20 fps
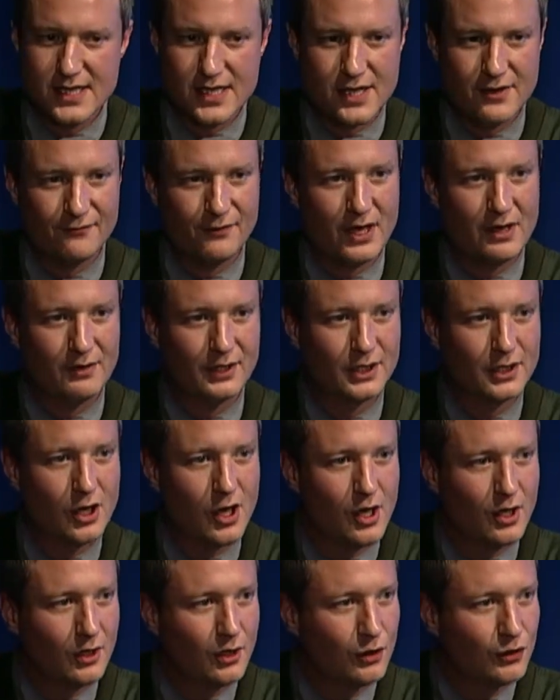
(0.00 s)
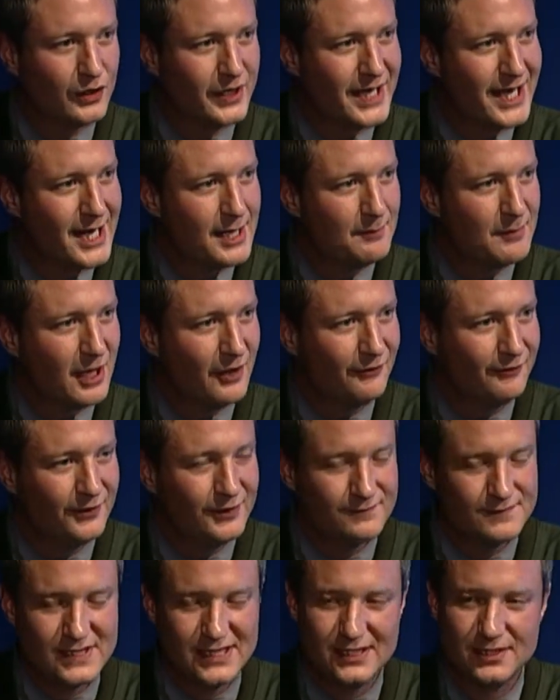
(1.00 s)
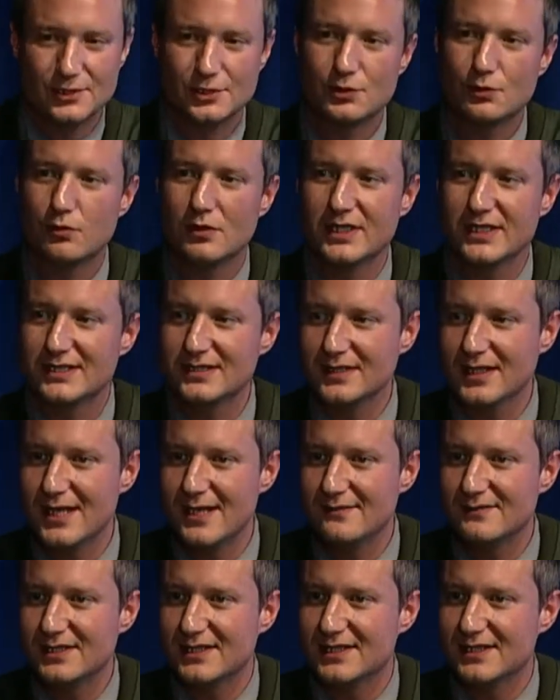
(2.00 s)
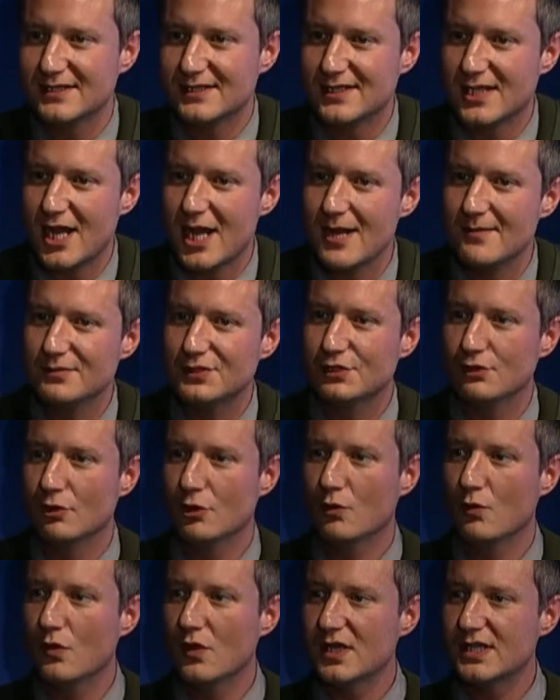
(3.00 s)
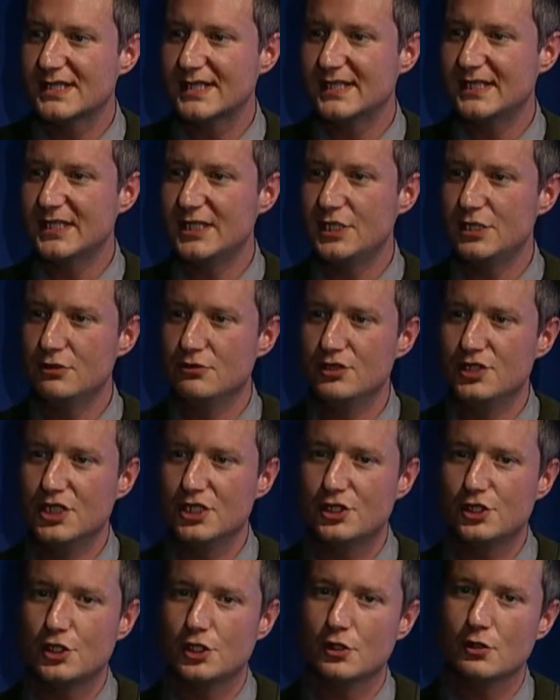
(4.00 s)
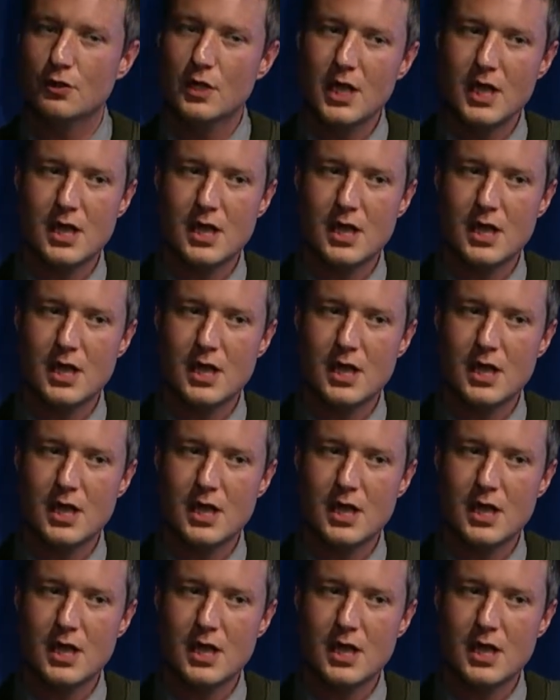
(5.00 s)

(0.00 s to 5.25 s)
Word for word: if I recall, only had about 15 to 20 slaves at this time, so it wasn't a huge issue.